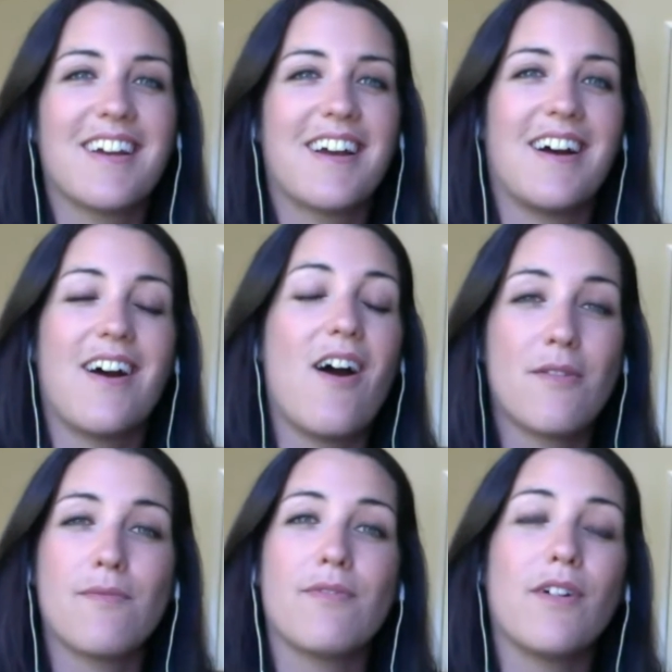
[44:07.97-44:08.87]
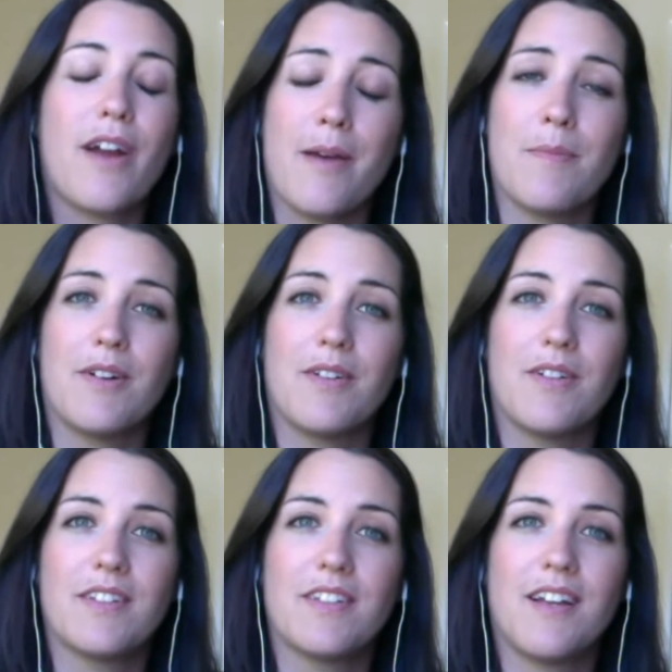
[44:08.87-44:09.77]
harmful
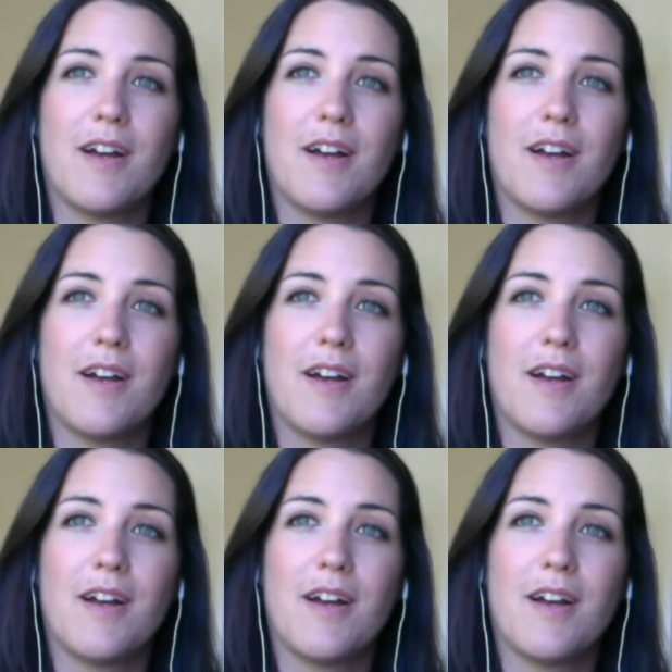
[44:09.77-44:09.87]
chemicals.